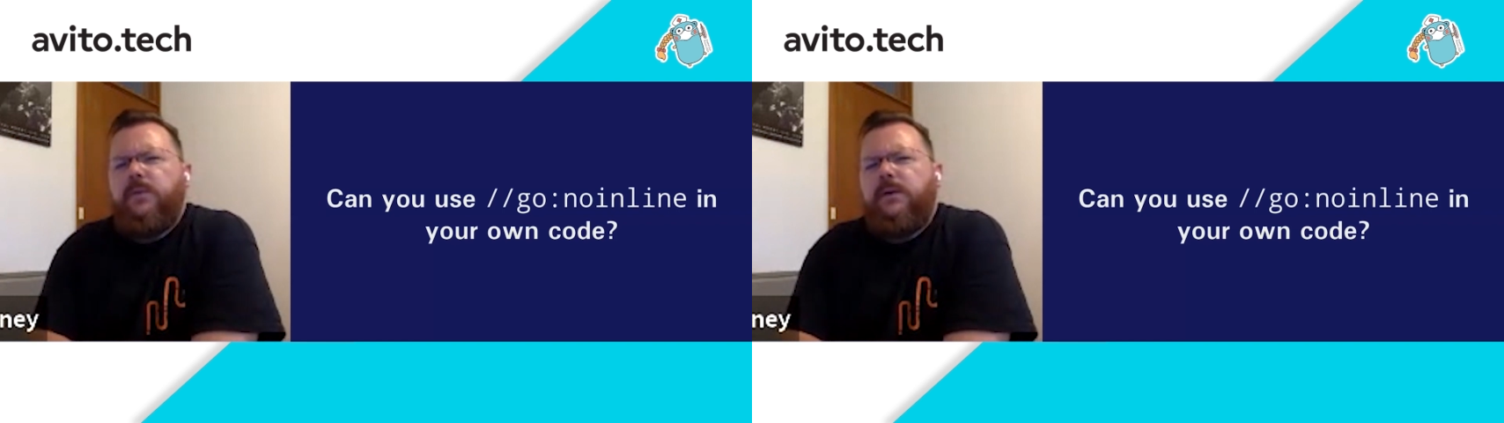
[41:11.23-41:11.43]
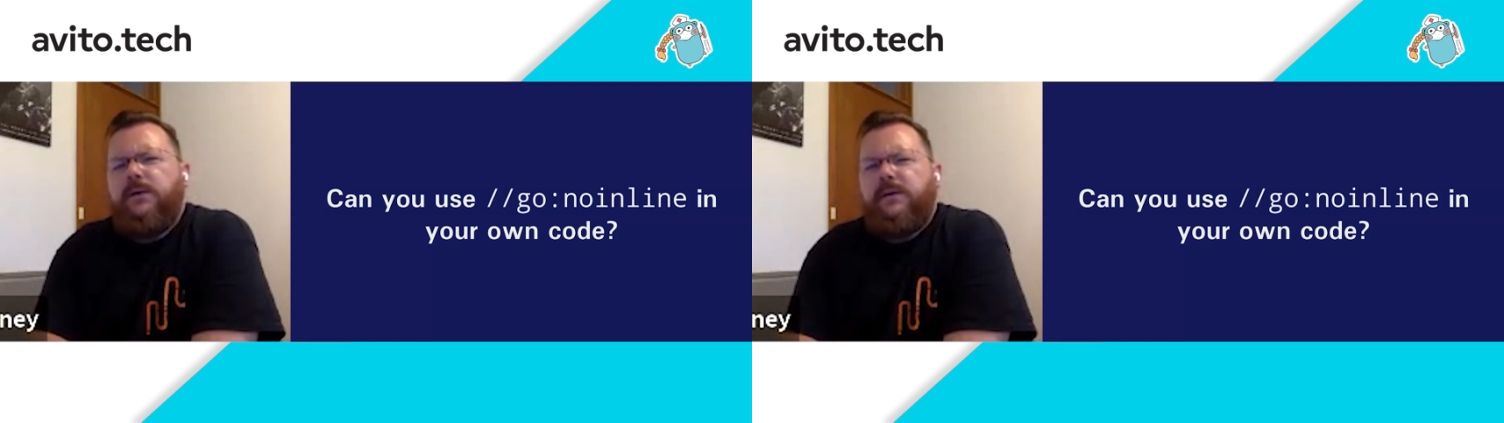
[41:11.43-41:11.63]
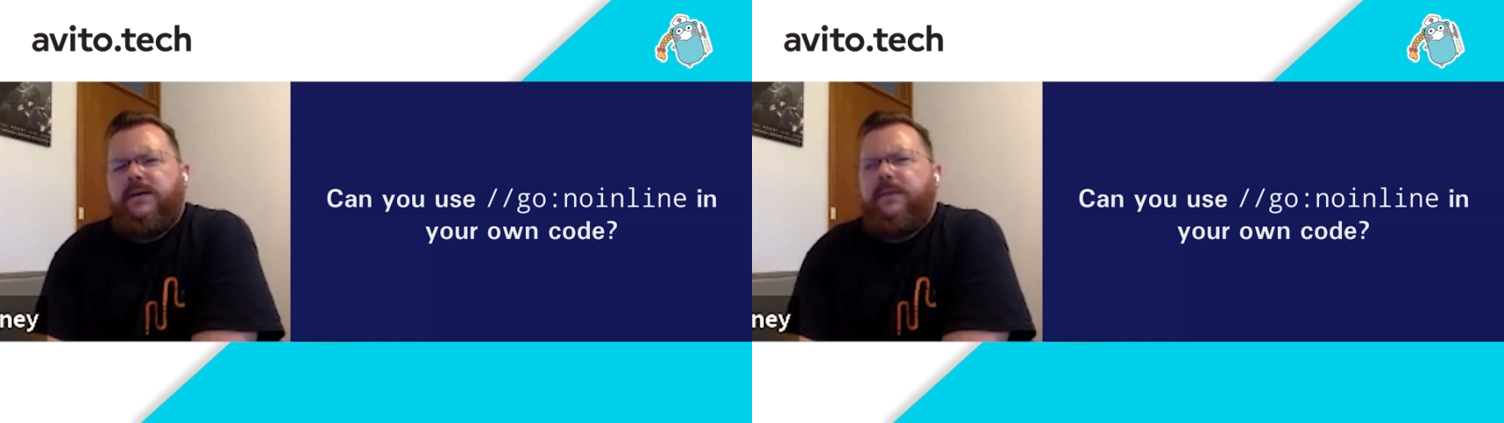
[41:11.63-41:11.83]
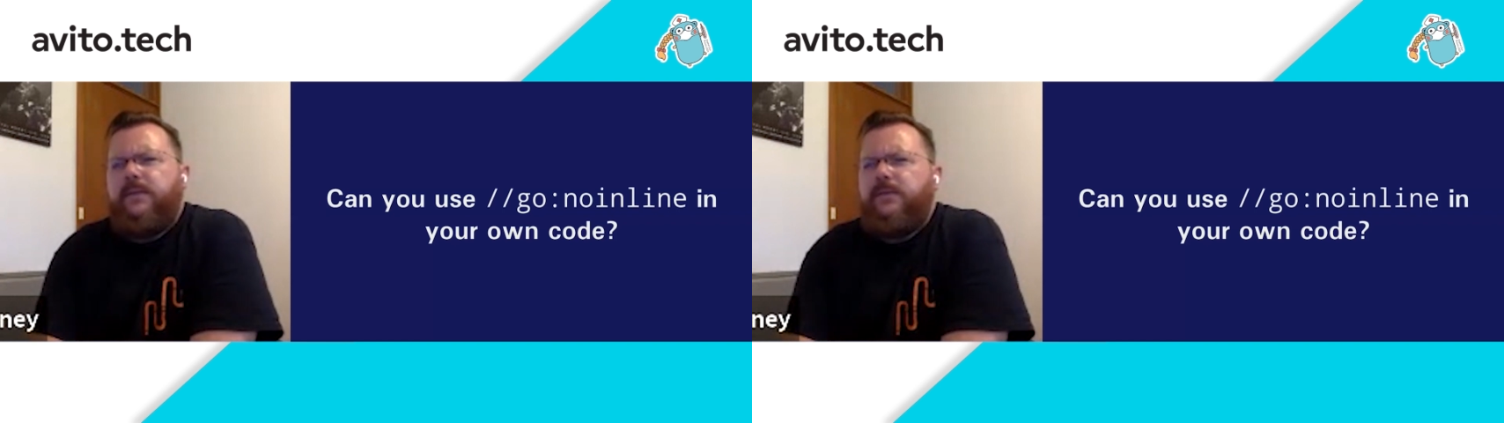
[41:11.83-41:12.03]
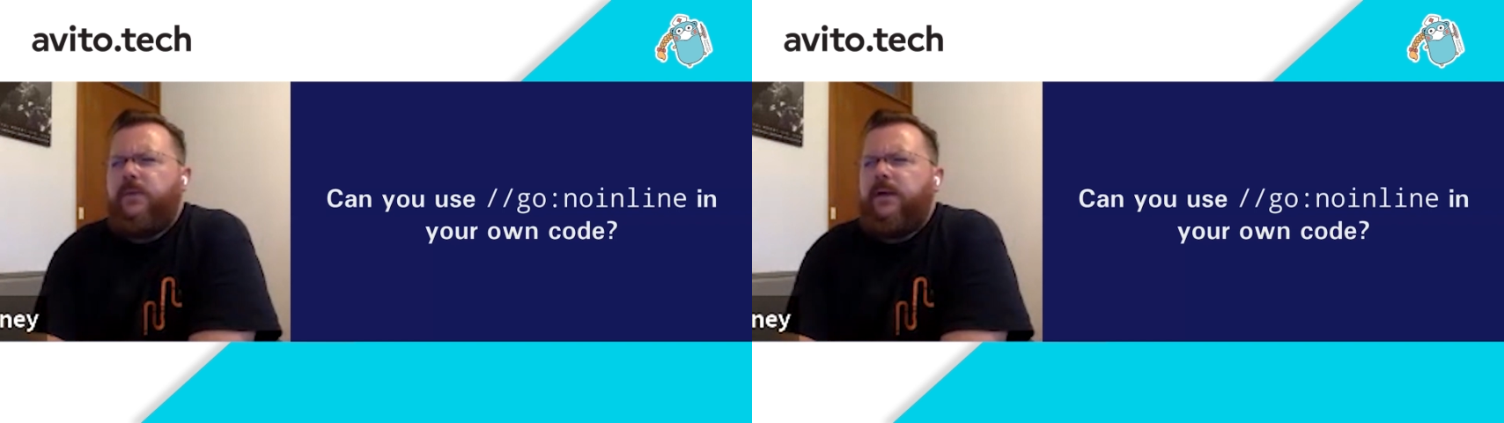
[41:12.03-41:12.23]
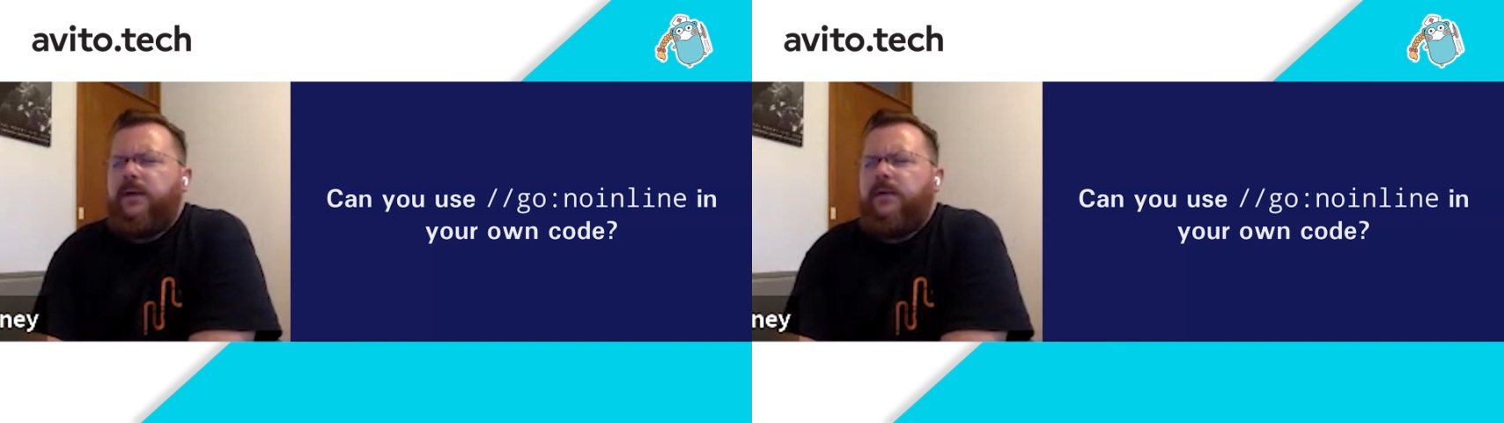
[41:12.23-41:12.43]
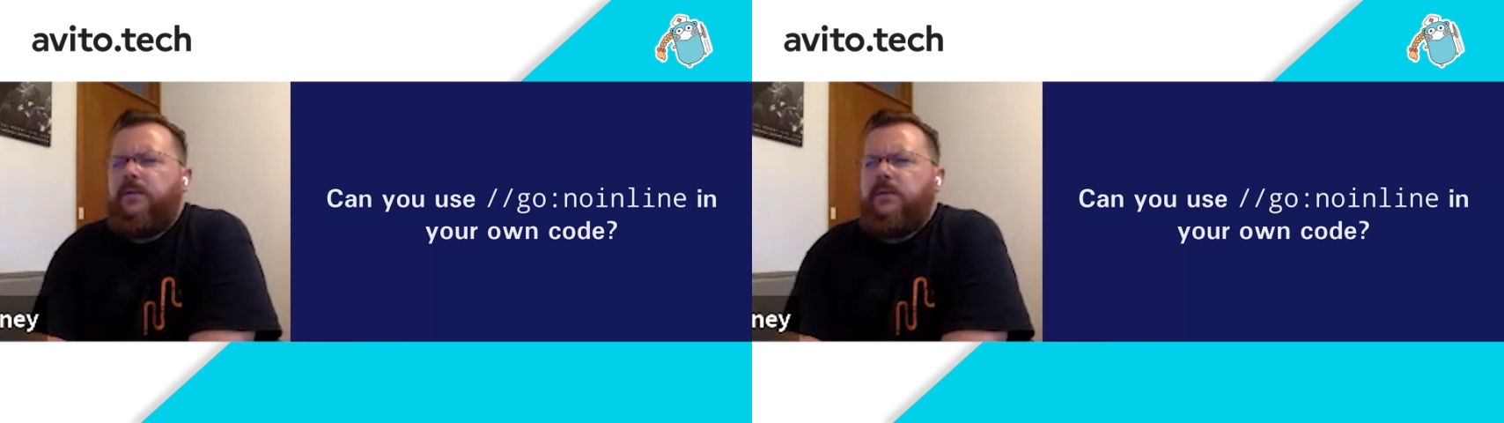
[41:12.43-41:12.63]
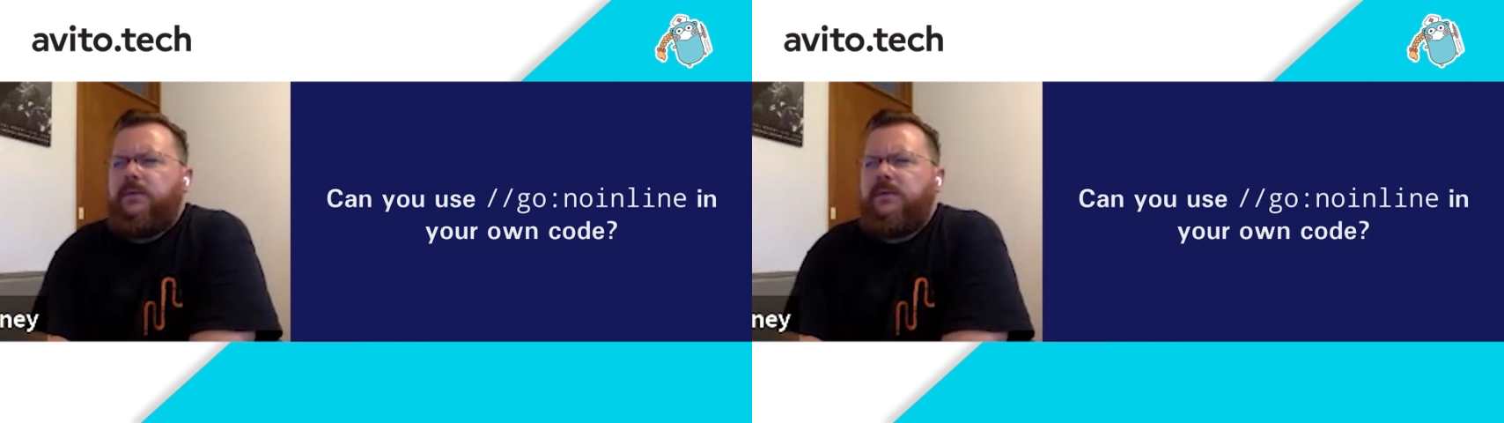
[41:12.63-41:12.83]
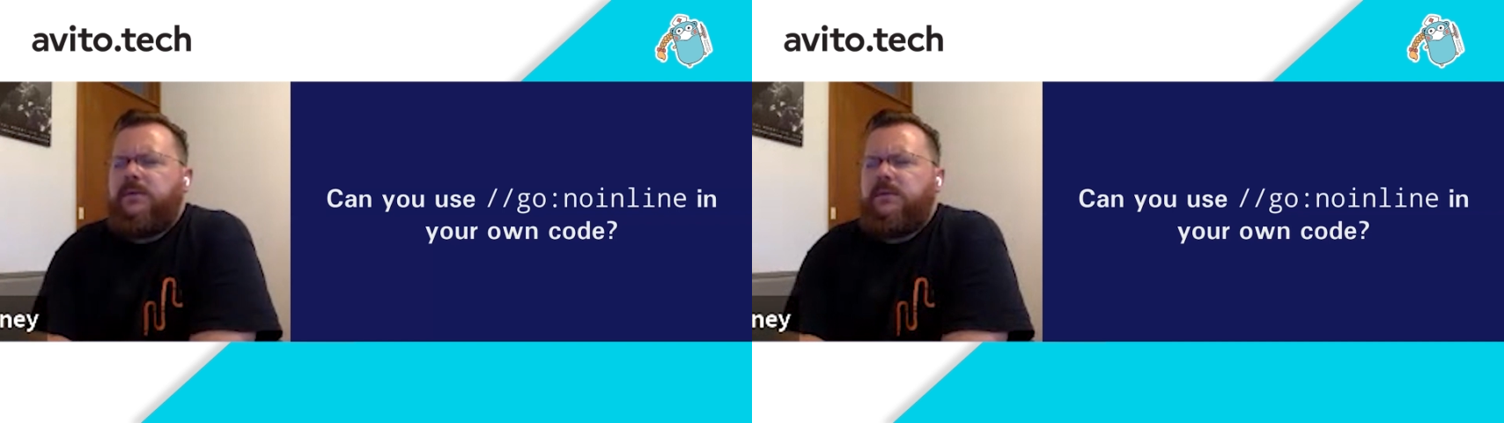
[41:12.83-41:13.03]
world examples where you would